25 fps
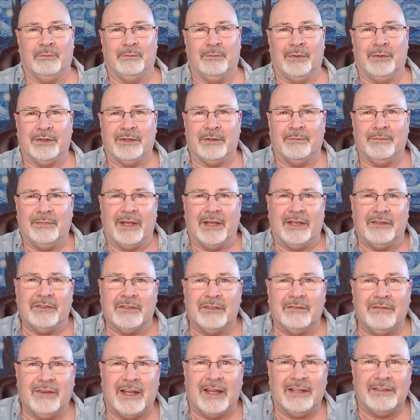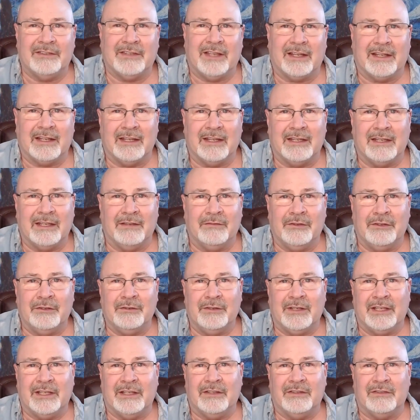but the best advice I can give you
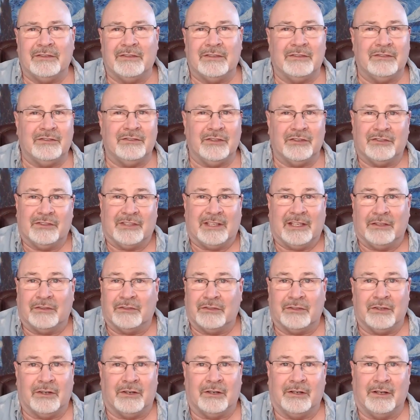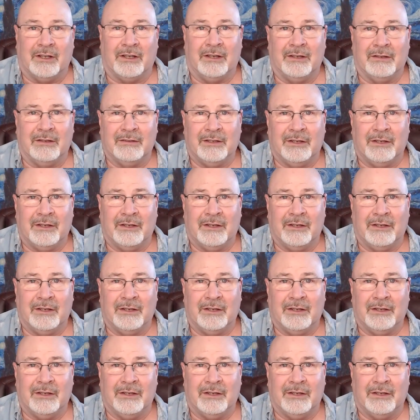is just to get started,